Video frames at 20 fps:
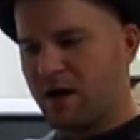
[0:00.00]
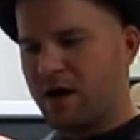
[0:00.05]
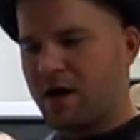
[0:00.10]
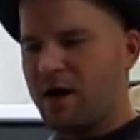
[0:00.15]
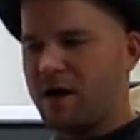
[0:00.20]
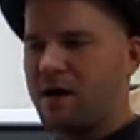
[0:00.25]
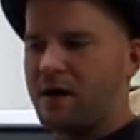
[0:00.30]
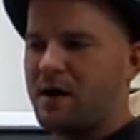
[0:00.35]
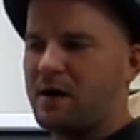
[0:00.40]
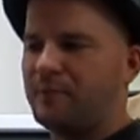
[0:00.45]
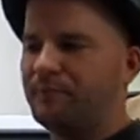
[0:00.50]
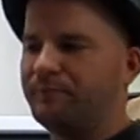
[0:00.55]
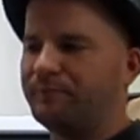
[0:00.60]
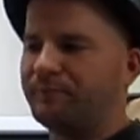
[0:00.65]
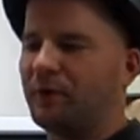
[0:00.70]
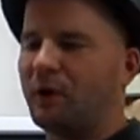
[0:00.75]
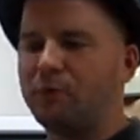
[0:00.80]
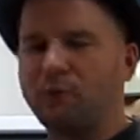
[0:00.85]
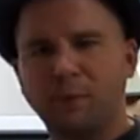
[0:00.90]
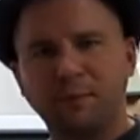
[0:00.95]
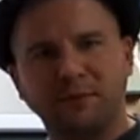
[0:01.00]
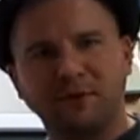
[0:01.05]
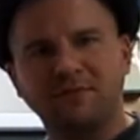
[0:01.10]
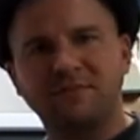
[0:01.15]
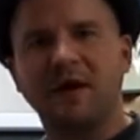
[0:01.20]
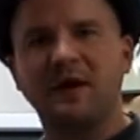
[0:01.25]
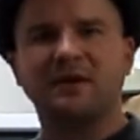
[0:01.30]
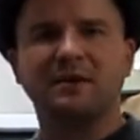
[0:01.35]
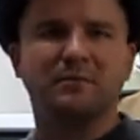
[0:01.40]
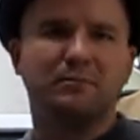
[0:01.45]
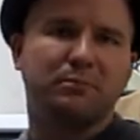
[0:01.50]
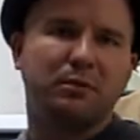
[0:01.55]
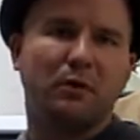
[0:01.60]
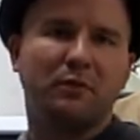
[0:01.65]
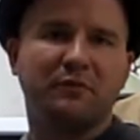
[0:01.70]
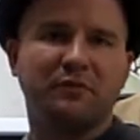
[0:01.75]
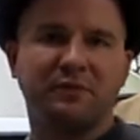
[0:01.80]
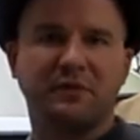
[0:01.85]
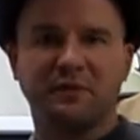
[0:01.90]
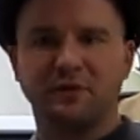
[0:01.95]
um, a ripple effect in
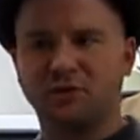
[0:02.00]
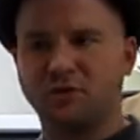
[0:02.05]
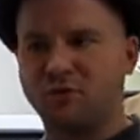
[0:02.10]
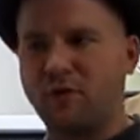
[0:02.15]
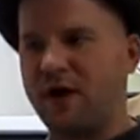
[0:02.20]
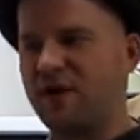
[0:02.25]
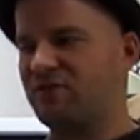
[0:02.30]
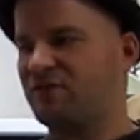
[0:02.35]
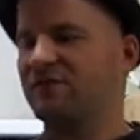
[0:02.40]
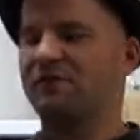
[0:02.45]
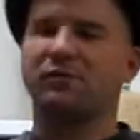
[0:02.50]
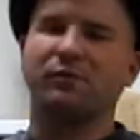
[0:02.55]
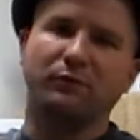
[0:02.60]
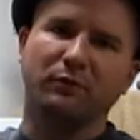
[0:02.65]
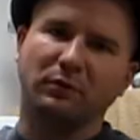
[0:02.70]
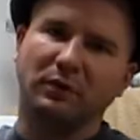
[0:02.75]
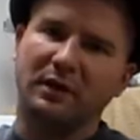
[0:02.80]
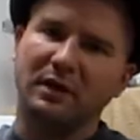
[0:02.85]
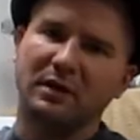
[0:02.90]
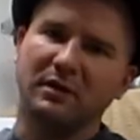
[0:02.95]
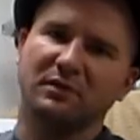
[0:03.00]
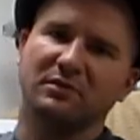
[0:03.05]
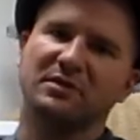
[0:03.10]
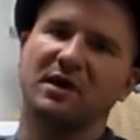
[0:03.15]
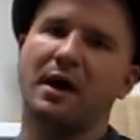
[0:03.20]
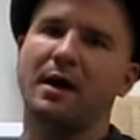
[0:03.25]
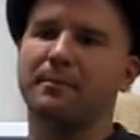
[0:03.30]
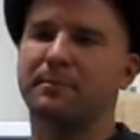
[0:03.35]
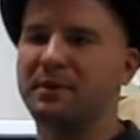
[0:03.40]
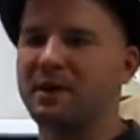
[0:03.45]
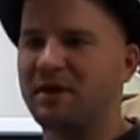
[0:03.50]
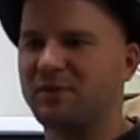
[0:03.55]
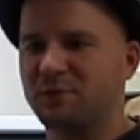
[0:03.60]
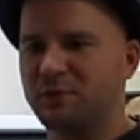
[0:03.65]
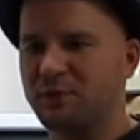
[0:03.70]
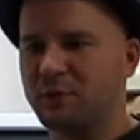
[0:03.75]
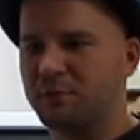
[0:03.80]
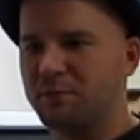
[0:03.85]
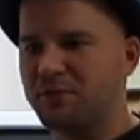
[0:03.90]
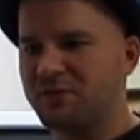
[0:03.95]
both directions through linear time, because we
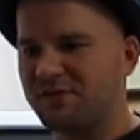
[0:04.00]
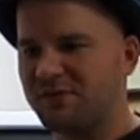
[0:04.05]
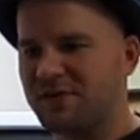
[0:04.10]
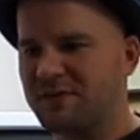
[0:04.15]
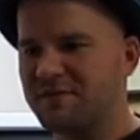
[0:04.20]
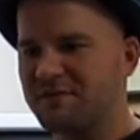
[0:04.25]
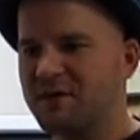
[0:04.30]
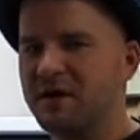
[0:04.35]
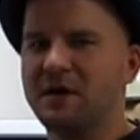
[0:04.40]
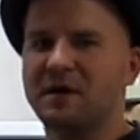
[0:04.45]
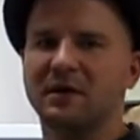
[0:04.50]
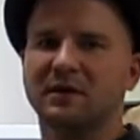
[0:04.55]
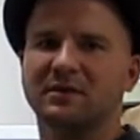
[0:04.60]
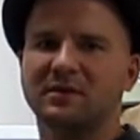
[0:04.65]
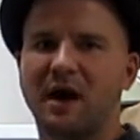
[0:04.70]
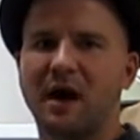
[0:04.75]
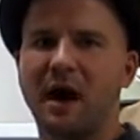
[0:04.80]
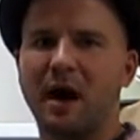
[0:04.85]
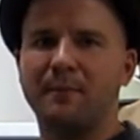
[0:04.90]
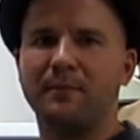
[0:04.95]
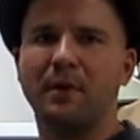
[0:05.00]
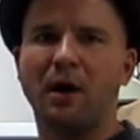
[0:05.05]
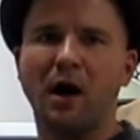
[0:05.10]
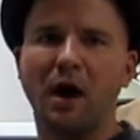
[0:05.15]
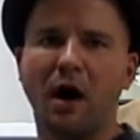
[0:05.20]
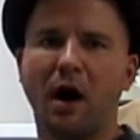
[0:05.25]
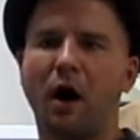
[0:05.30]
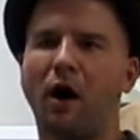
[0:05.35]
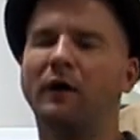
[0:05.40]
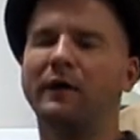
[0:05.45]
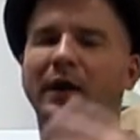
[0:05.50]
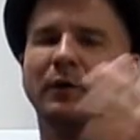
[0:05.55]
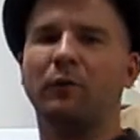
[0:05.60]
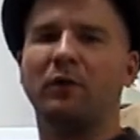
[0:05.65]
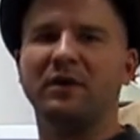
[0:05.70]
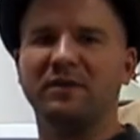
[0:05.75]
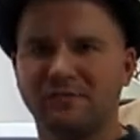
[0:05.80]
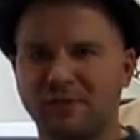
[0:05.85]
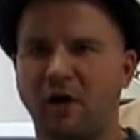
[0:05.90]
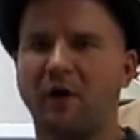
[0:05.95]
don't perceive time all at
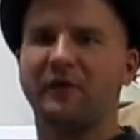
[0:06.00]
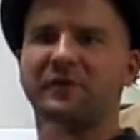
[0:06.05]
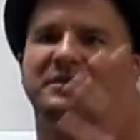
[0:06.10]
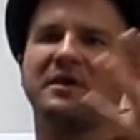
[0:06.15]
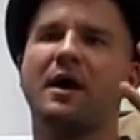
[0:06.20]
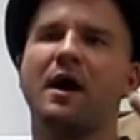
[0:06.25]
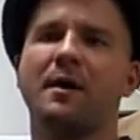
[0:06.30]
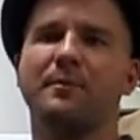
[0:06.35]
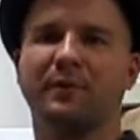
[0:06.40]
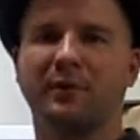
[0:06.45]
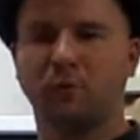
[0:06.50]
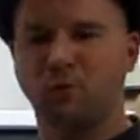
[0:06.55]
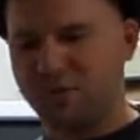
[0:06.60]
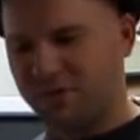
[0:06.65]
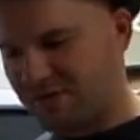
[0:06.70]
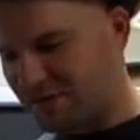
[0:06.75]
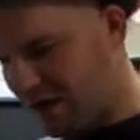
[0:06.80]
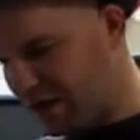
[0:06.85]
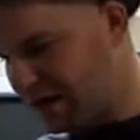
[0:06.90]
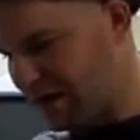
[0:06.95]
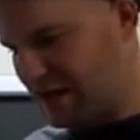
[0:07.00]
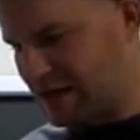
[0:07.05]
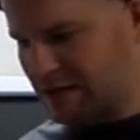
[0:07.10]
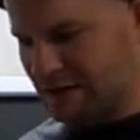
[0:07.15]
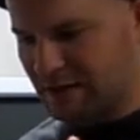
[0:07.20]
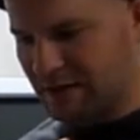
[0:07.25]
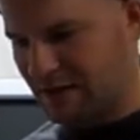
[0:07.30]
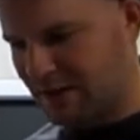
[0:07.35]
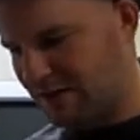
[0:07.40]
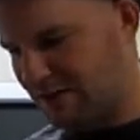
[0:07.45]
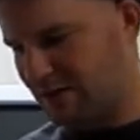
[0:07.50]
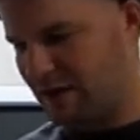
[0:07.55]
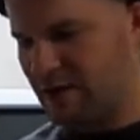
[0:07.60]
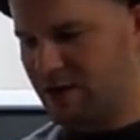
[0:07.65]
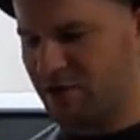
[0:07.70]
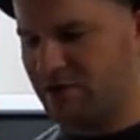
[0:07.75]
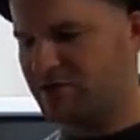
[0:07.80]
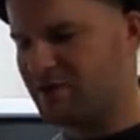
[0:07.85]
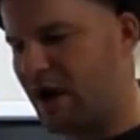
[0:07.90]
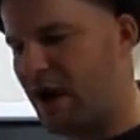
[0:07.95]
once, all the time. Like we're stuck in this
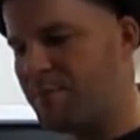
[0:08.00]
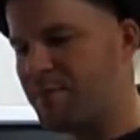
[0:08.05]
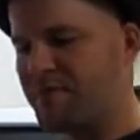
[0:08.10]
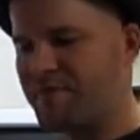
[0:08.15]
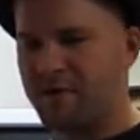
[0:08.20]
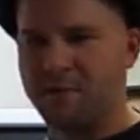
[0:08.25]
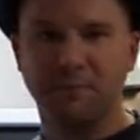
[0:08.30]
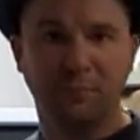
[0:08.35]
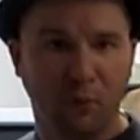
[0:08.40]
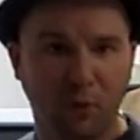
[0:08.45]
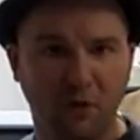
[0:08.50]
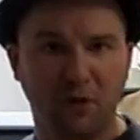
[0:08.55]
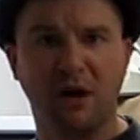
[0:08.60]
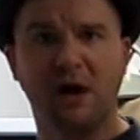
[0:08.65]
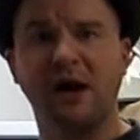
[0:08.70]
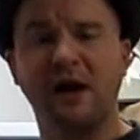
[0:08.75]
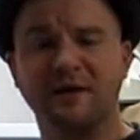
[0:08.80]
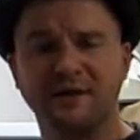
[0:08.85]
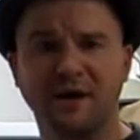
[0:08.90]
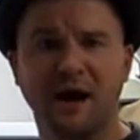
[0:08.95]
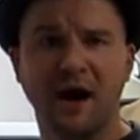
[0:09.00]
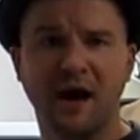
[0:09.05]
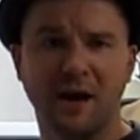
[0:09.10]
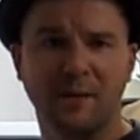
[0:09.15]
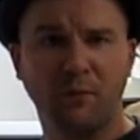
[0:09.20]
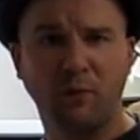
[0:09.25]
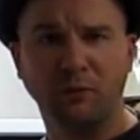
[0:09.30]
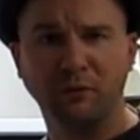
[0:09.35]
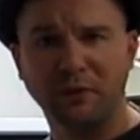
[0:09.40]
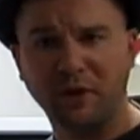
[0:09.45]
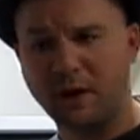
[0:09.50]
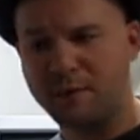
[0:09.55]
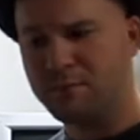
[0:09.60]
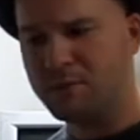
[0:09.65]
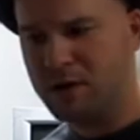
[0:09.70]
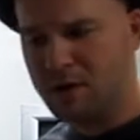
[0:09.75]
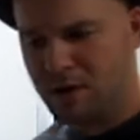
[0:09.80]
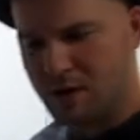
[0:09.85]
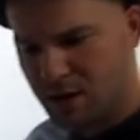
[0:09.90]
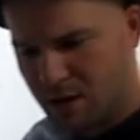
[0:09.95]
linear time of I'm born and I die, I'm old and I'm,
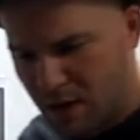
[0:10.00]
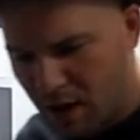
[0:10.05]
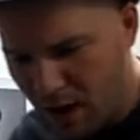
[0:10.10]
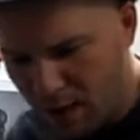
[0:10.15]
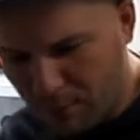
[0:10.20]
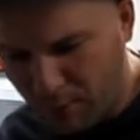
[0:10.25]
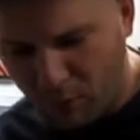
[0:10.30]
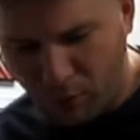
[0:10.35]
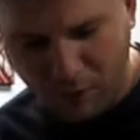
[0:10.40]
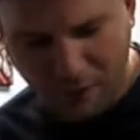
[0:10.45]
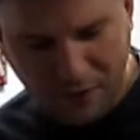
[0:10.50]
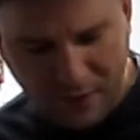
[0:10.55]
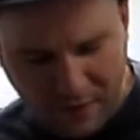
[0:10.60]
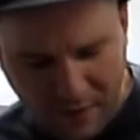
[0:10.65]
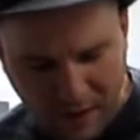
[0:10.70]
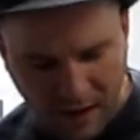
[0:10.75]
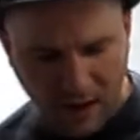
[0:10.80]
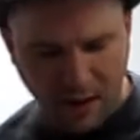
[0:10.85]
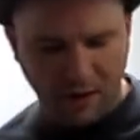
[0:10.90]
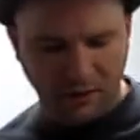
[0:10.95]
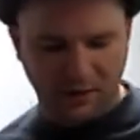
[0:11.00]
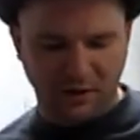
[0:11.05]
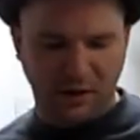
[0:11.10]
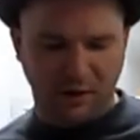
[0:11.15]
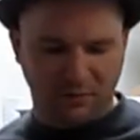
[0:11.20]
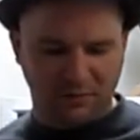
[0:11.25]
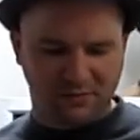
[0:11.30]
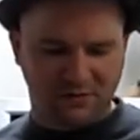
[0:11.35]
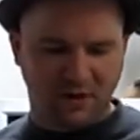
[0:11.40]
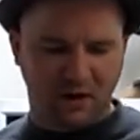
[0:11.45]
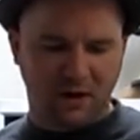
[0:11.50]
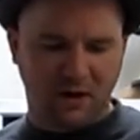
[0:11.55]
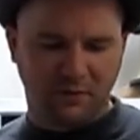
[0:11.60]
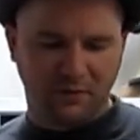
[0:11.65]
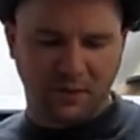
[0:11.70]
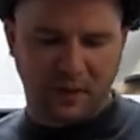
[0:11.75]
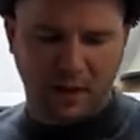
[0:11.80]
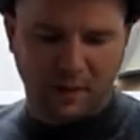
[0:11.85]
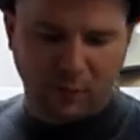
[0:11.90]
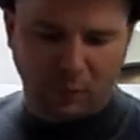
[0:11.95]
I'm old and then I, you know, I was young and
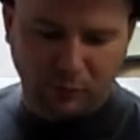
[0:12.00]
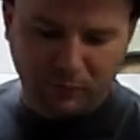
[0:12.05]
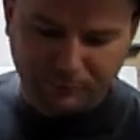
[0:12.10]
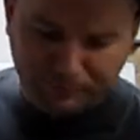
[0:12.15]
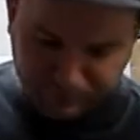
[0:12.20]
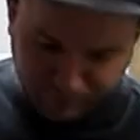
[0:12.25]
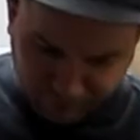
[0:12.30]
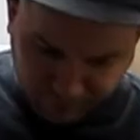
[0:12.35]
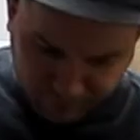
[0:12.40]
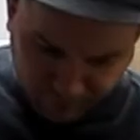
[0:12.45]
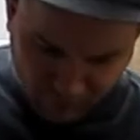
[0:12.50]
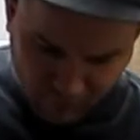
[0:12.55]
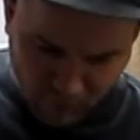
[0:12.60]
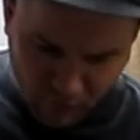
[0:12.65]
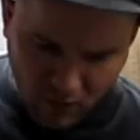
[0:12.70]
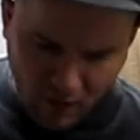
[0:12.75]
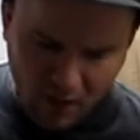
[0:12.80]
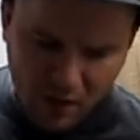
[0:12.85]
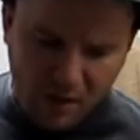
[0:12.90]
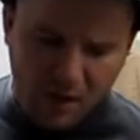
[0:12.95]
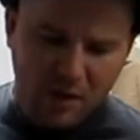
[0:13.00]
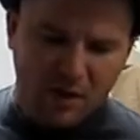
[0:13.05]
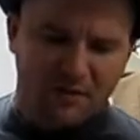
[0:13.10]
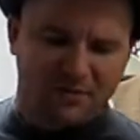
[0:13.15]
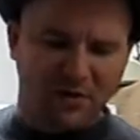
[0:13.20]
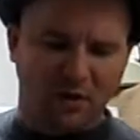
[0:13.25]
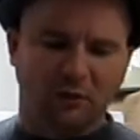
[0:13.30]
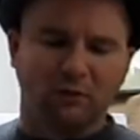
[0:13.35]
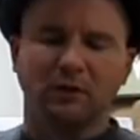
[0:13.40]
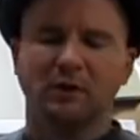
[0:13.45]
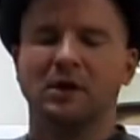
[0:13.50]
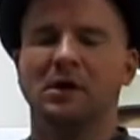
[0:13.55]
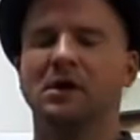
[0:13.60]
then I'm old. So